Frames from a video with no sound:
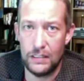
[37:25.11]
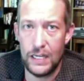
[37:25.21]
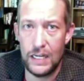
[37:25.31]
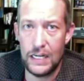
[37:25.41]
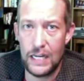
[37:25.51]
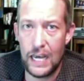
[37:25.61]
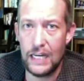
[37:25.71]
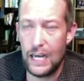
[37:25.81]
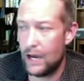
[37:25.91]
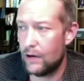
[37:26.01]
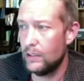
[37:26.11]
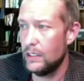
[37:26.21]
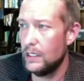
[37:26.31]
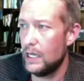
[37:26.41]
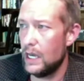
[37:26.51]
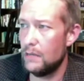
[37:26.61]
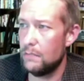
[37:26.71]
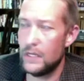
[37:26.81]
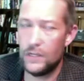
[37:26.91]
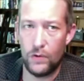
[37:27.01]
any day now and
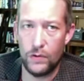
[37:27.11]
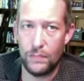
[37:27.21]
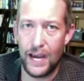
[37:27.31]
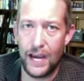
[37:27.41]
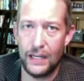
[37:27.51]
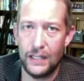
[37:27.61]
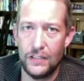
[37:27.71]
be drugged back.